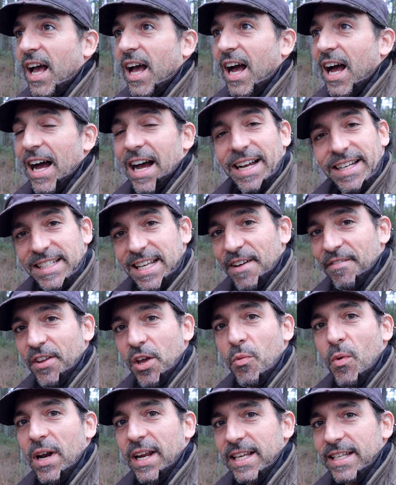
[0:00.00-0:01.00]
I definitely
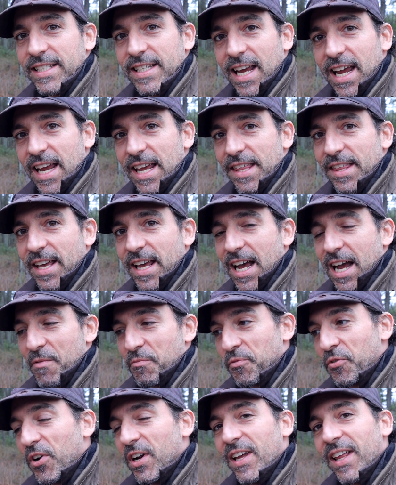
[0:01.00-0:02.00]
want to say that
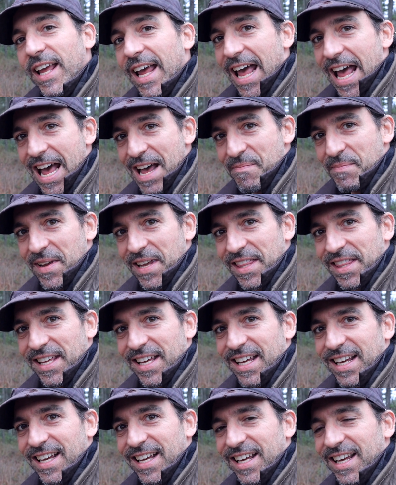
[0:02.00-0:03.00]
I'm really happy
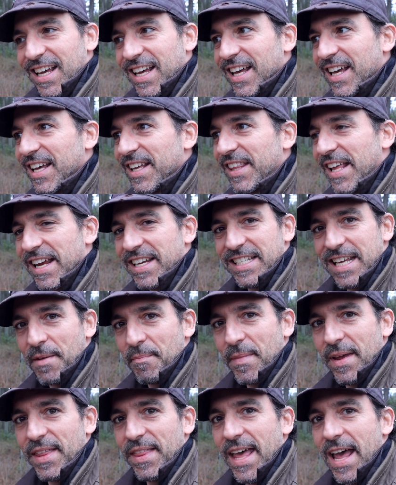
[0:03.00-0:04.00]
that they sent
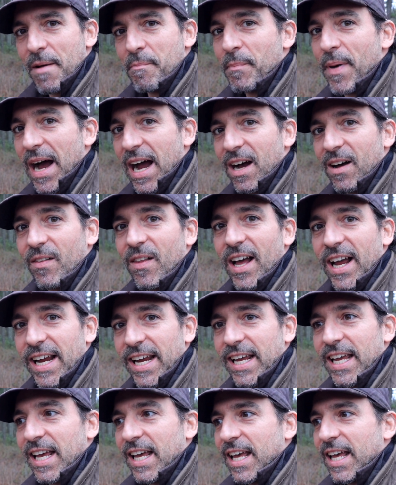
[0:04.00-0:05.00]
me that BioLite